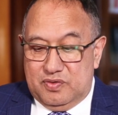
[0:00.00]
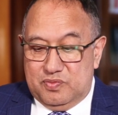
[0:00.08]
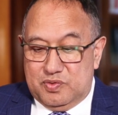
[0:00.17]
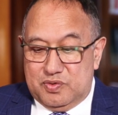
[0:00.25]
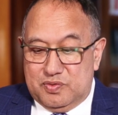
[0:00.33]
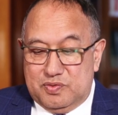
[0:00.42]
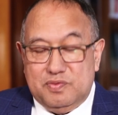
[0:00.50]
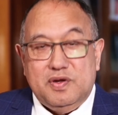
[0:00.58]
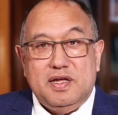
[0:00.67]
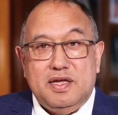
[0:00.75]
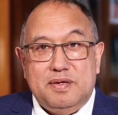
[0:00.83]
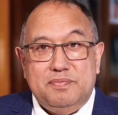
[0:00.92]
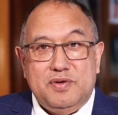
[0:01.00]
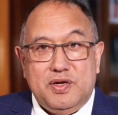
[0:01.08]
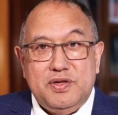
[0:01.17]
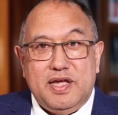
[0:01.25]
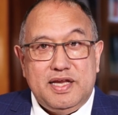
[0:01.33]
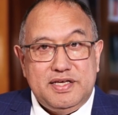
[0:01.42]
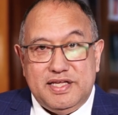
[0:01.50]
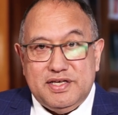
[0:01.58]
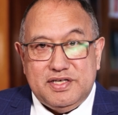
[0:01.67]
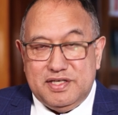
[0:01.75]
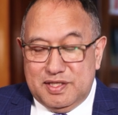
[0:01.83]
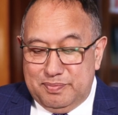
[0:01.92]
will
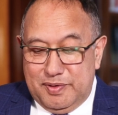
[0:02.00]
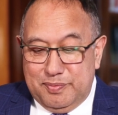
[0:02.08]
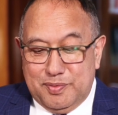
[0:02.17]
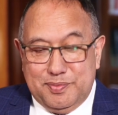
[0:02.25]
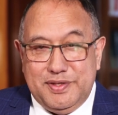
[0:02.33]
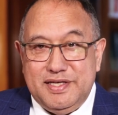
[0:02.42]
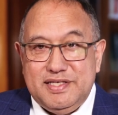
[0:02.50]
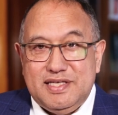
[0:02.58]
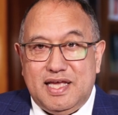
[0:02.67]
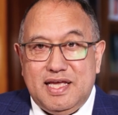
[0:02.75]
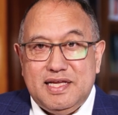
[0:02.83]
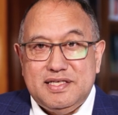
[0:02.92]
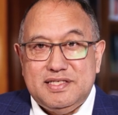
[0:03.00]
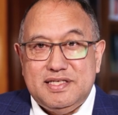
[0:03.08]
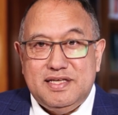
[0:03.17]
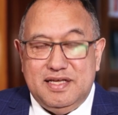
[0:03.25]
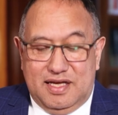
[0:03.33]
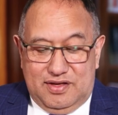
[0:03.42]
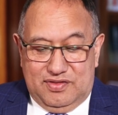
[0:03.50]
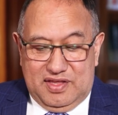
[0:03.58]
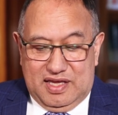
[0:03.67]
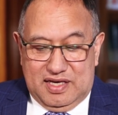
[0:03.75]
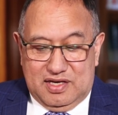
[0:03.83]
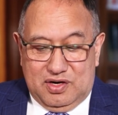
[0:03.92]
undoubtedly be prepared to answer
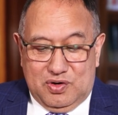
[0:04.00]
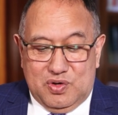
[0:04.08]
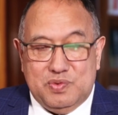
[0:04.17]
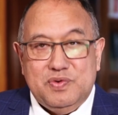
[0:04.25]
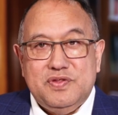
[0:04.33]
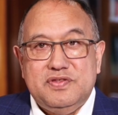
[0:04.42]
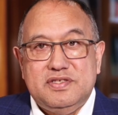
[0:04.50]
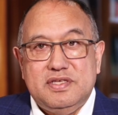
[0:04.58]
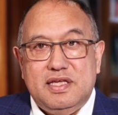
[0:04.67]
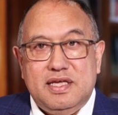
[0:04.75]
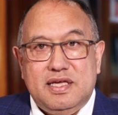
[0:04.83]
that along with